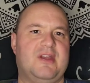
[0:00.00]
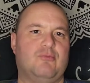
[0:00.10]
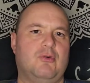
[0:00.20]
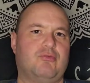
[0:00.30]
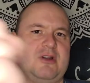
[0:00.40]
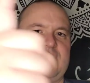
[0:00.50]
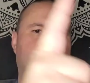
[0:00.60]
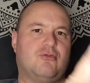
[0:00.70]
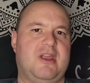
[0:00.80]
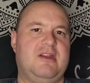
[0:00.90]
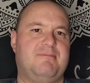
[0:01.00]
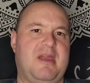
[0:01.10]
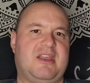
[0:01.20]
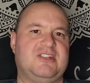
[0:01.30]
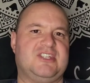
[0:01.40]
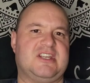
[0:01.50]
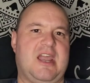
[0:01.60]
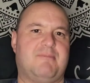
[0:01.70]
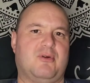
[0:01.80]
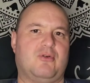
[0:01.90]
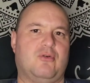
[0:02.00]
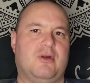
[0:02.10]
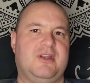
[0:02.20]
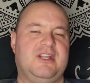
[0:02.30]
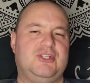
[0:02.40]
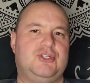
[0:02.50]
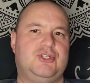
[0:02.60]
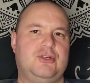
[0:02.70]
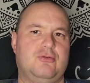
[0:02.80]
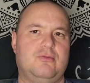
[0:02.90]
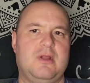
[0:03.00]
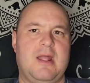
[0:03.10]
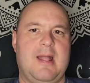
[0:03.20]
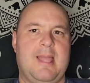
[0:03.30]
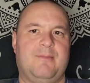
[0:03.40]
then will retrograde back into Capricorn in June,